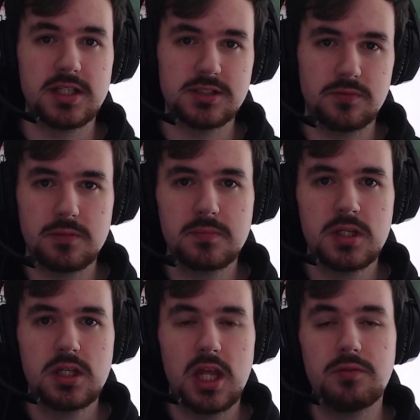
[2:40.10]
of them.
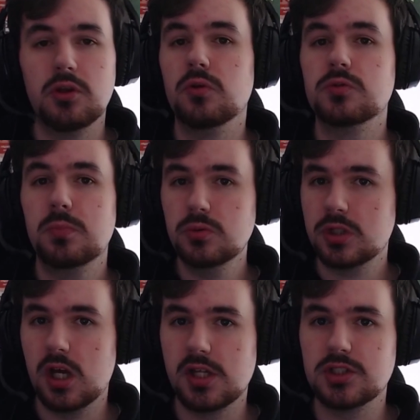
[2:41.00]
If you use boost
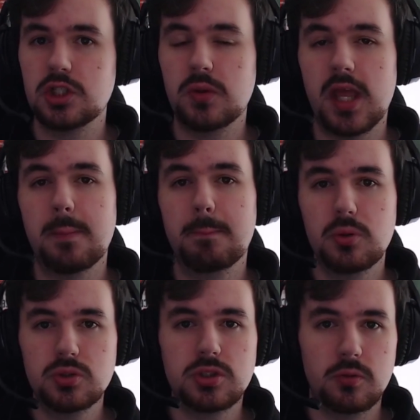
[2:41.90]
cards, you get a
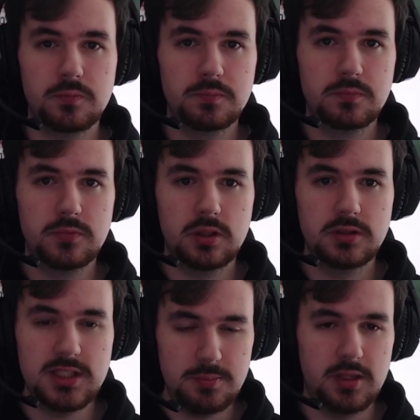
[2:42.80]
boost of
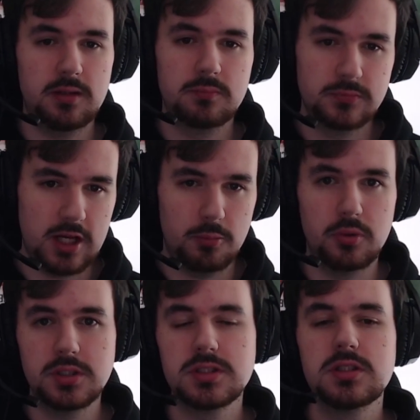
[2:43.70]
TP, tower
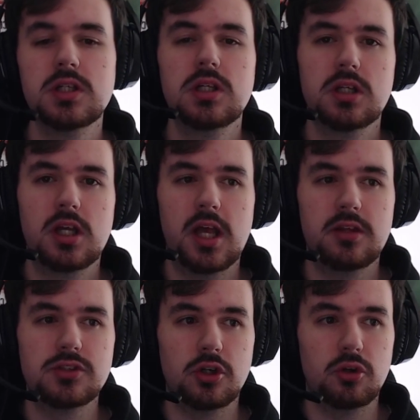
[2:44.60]
points.
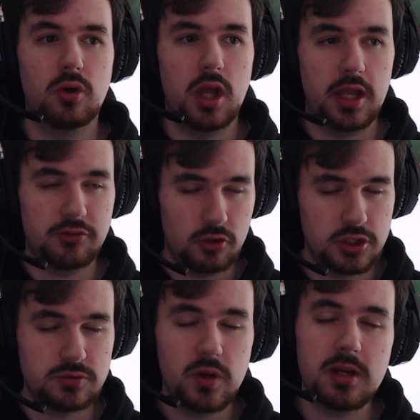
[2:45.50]
So I
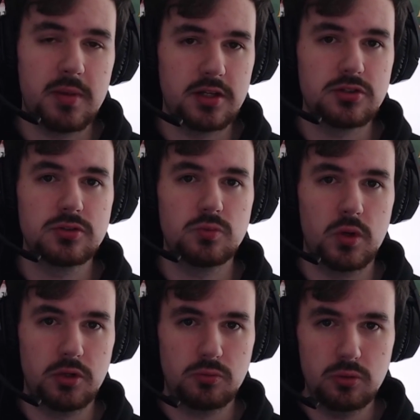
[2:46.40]
just recommend it when
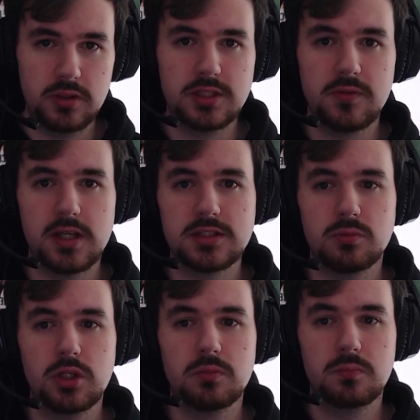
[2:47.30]
you do these fights, and
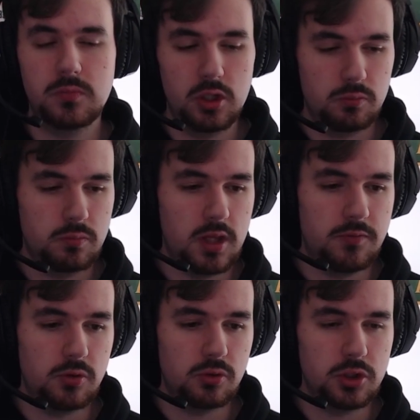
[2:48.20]
when if
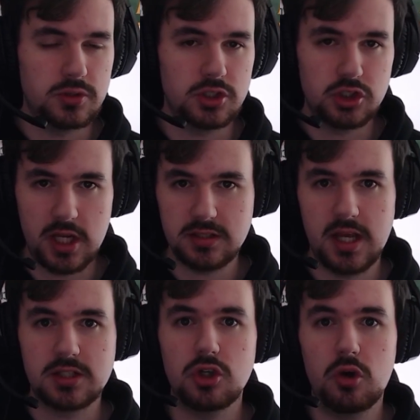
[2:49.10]
you're using shared
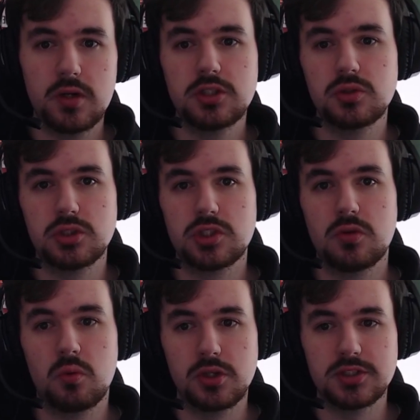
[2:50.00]
decks, always use the
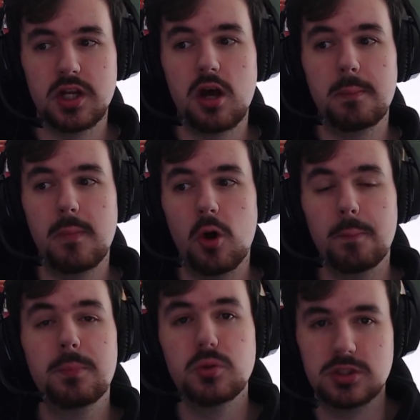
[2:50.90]
ones that are
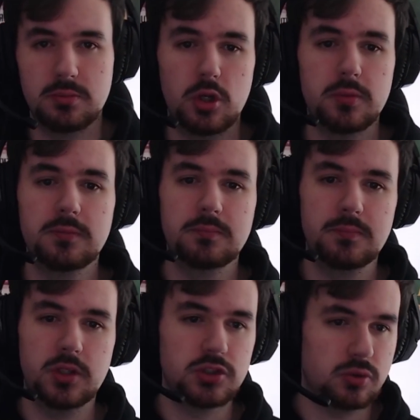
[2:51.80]
boost at the moment,
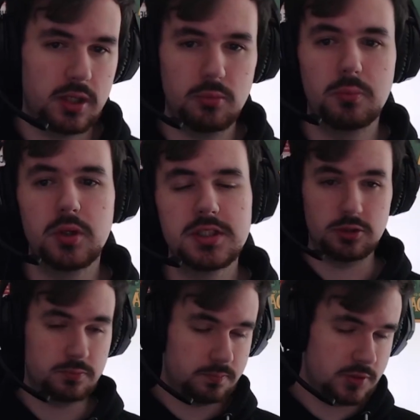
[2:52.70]
because you'll get more points.
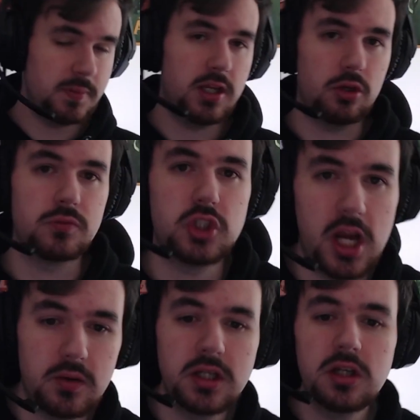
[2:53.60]
Speaking of
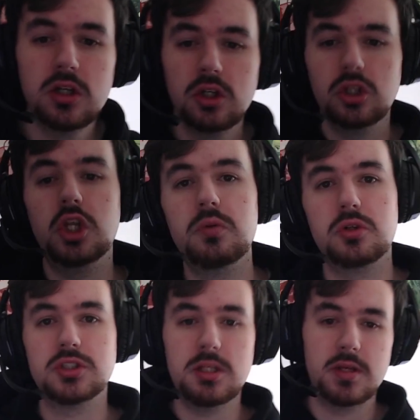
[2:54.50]
sharing, you and your
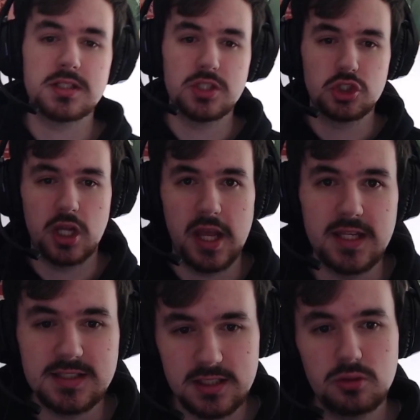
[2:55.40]
teammates can share a
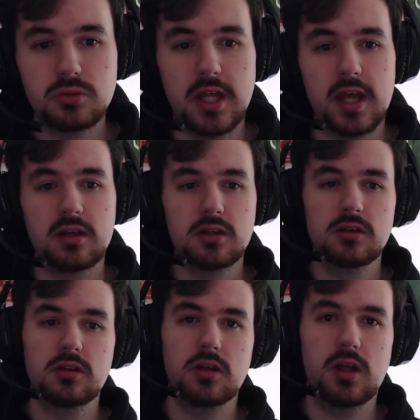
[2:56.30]
single deck
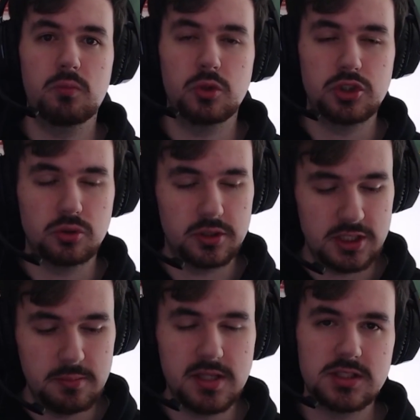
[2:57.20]
which your
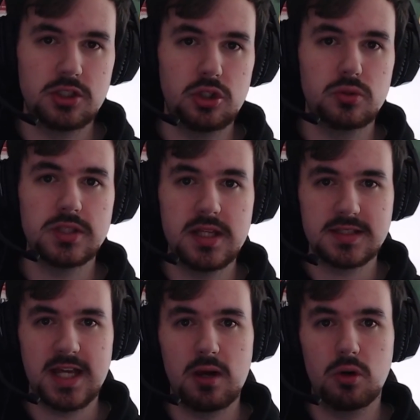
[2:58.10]
teammates can use in the
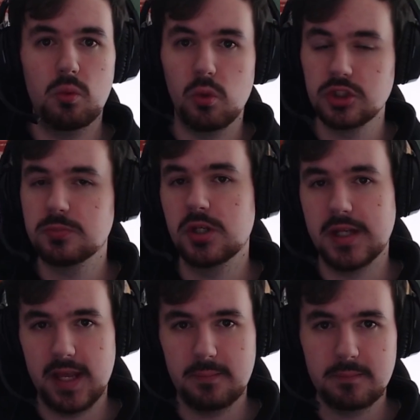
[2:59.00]
tower once per
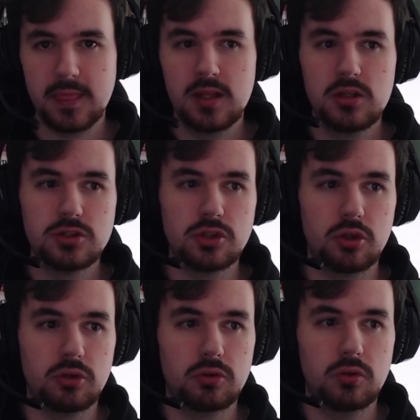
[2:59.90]
day.
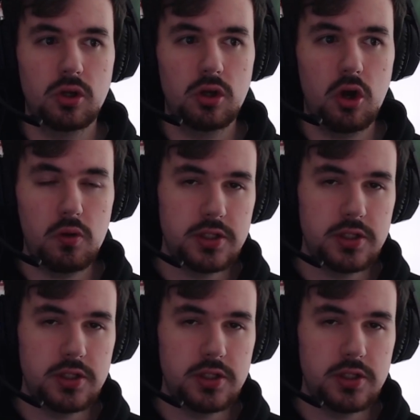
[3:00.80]
So always